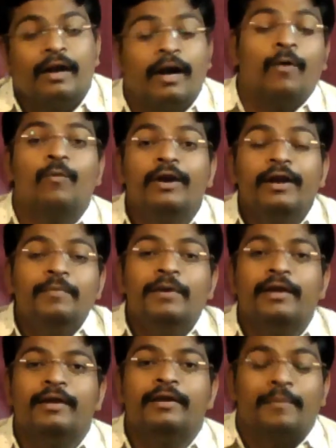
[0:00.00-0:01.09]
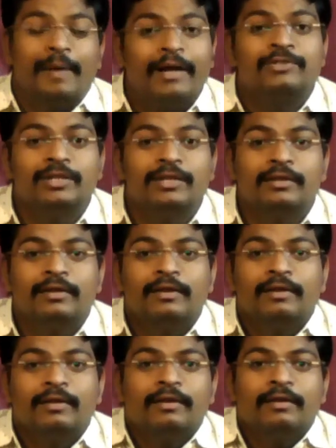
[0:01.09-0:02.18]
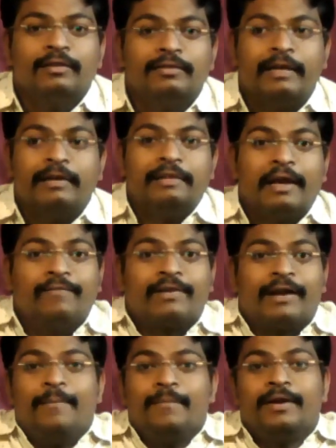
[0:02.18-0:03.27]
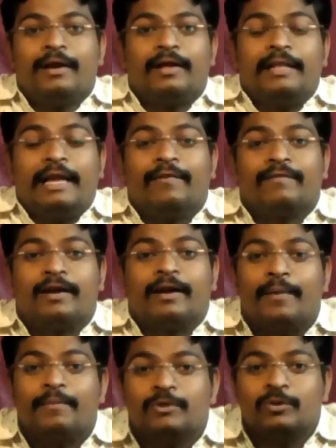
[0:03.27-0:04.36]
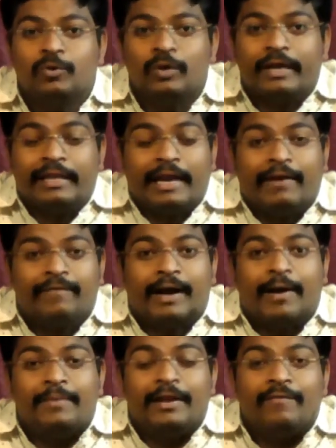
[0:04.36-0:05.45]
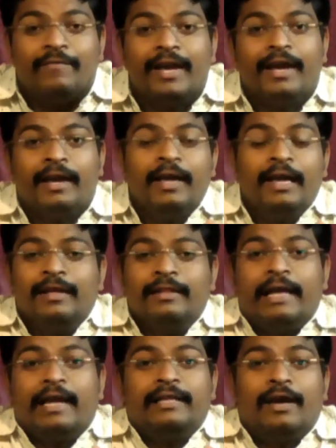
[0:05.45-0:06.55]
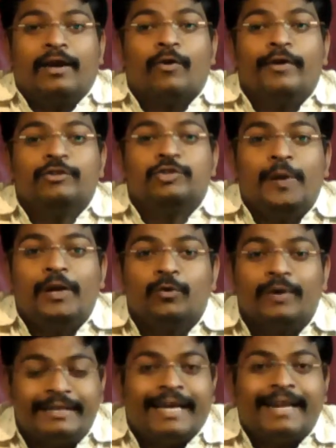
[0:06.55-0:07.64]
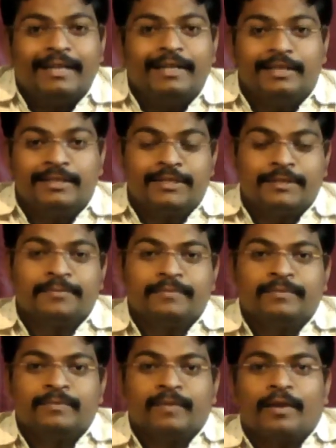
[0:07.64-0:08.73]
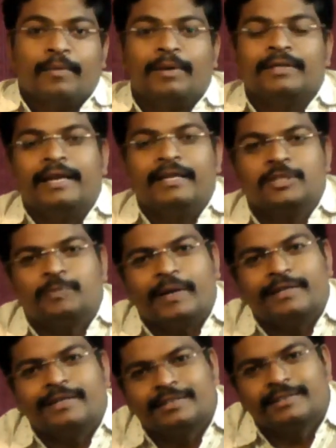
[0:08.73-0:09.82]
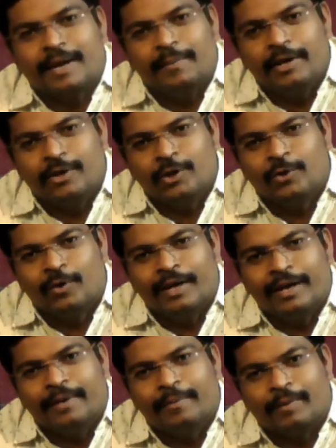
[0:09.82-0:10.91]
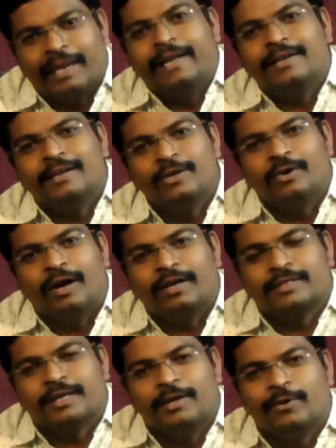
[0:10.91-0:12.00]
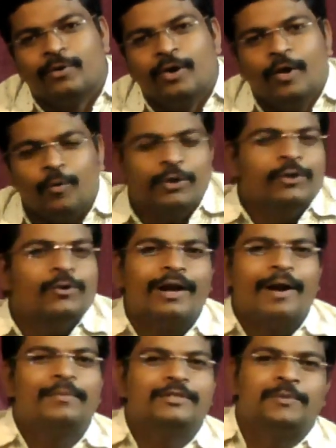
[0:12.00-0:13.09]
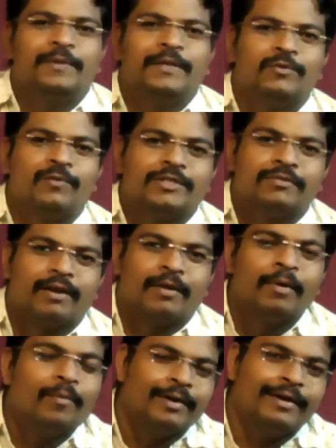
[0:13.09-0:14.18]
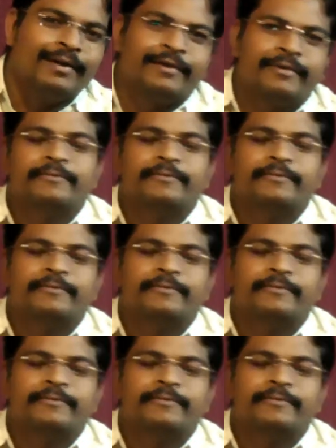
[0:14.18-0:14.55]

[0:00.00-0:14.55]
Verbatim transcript: How would it be? Imagine they, they have come they have come to they have come in a way they, they are going to speak to a terrorist but the inspector is coming to you and politely asking you, would you come and speak to us for a moment?